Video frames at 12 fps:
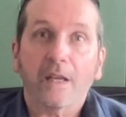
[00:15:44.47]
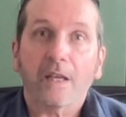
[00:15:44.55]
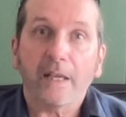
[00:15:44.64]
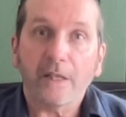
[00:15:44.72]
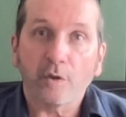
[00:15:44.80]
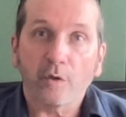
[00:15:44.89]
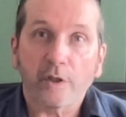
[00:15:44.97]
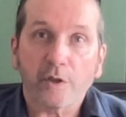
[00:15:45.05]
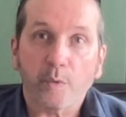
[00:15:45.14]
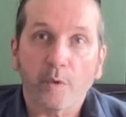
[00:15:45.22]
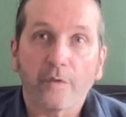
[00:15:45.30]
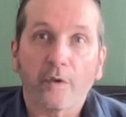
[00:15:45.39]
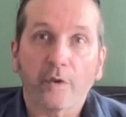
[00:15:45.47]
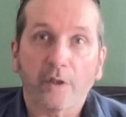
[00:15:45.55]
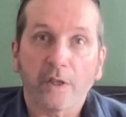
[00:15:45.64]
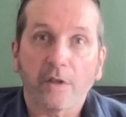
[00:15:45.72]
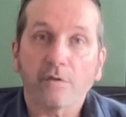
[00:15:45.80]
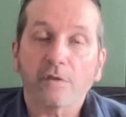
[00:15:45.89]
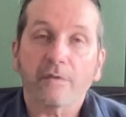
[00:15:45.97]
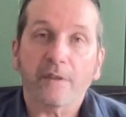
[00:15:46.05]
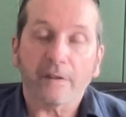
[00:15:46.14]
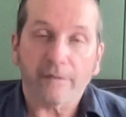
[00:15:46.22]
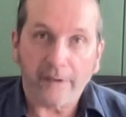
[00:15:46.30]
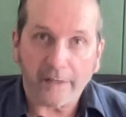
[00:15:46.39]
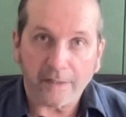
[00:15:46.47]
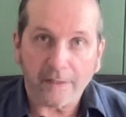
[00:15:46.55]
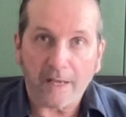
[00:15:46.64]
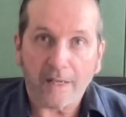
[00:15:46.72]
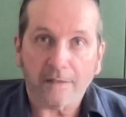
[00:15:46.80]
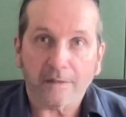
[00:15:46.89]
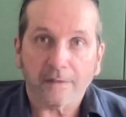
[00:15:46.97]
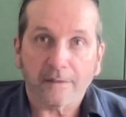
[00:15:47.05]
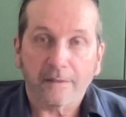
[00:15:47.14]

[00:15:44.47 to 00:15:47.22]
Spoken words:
in order to avoid the use of the affected hand.